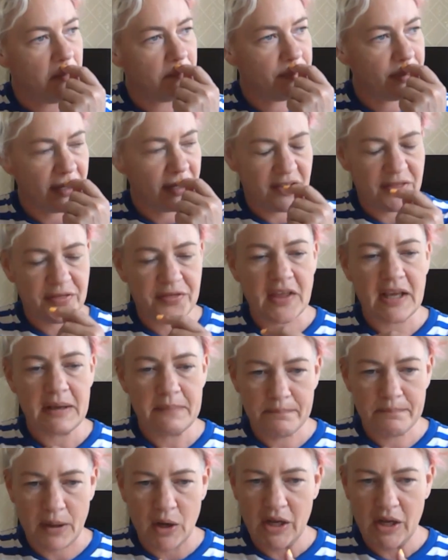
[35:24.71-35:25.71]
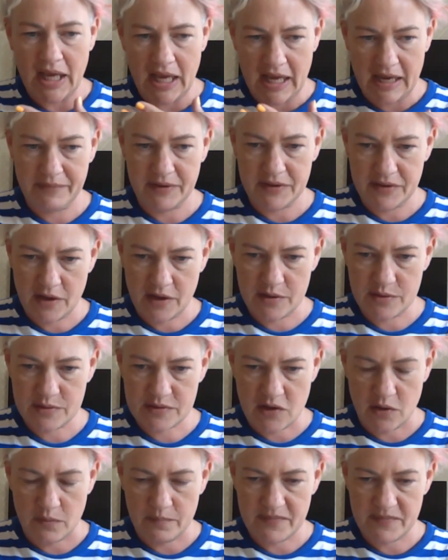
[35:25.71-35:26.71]
But I think by having those
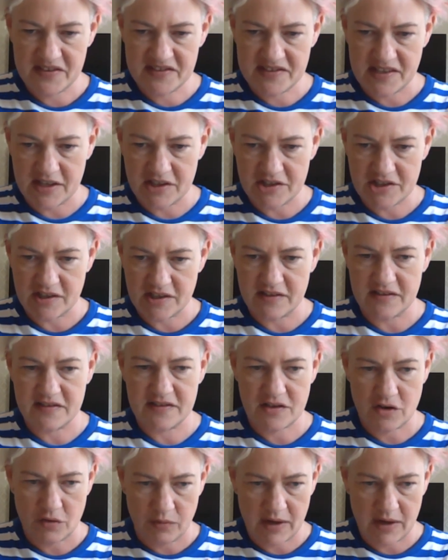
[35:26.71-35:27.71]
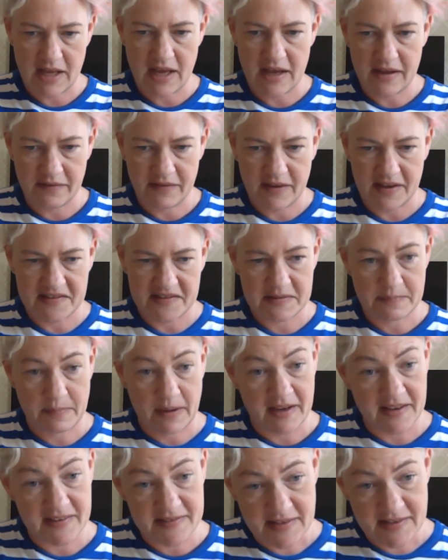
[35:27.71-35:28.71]
conversations, creating that
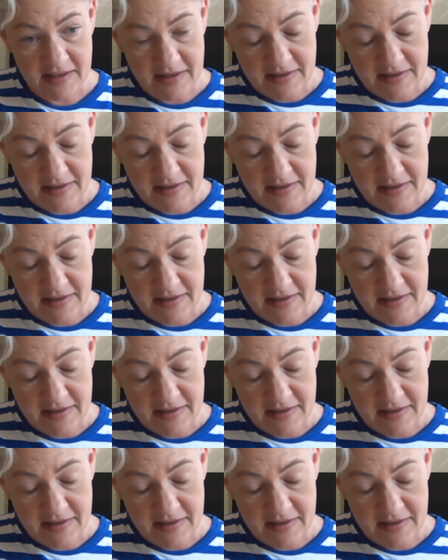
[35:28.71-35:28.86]
space,